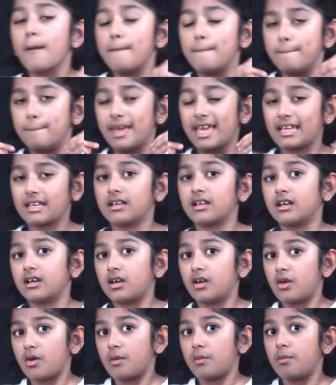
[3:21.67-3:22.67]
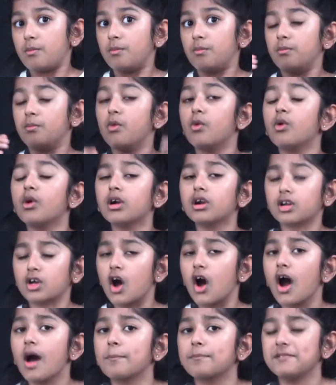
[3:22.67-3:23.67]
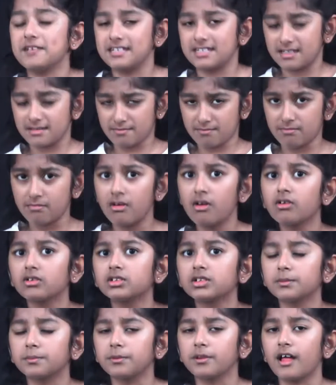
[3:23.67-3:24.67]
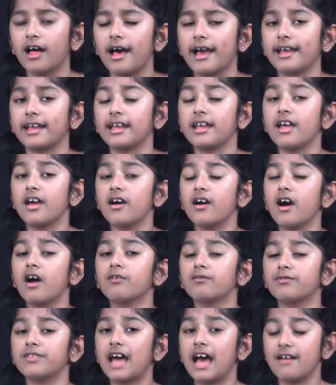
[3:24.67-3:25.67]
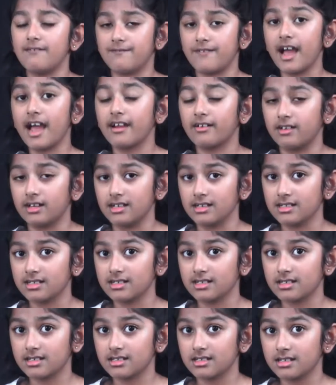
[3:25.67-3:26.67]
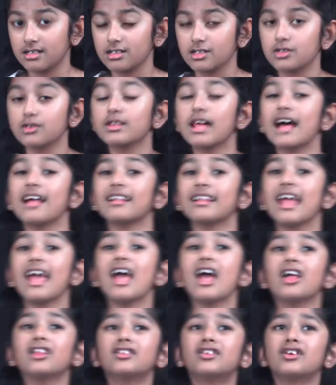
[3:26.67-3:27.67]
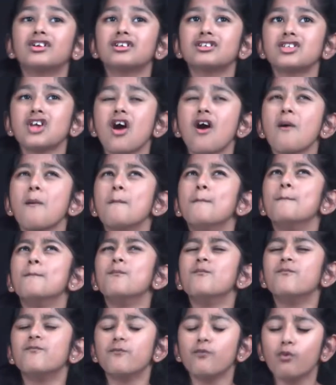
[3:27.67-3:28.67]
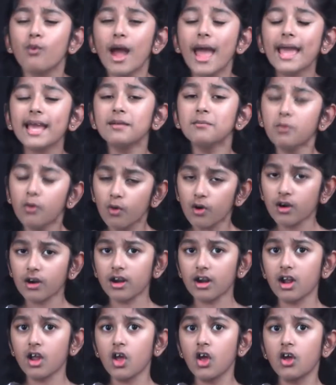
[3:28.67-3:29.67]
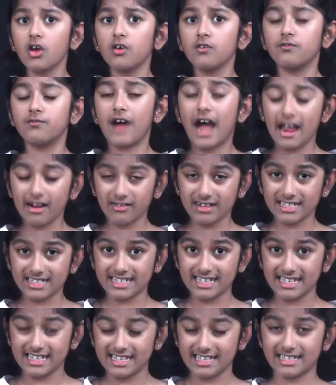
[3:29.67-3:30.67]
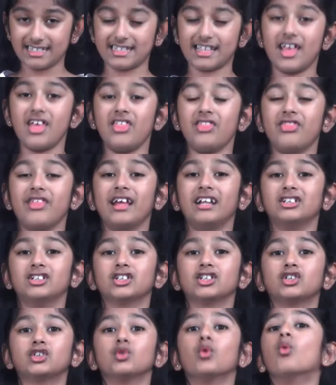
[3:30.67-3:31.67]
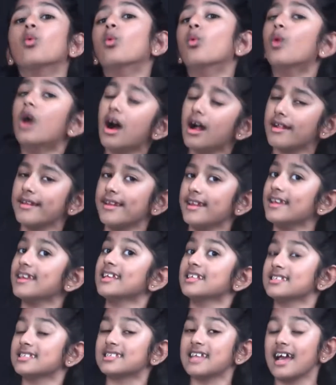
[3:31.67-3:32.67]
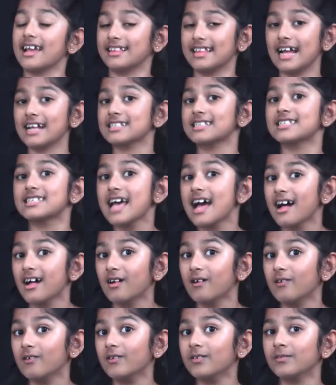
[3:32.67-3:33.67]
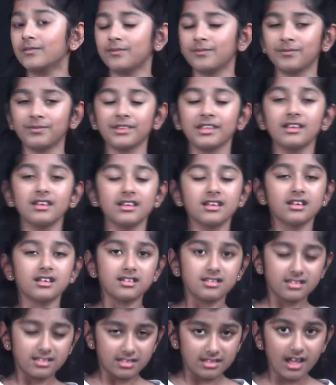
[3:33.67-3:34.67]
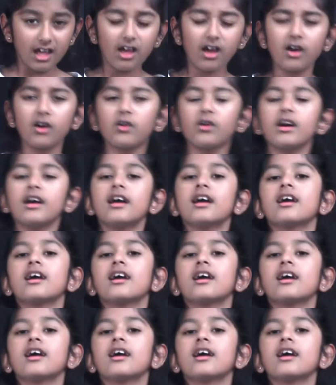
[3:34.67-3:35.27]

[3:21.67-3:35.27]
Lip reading: make more copies and multiply of that virus. So then there's way more viruses than just one inside that cell. So,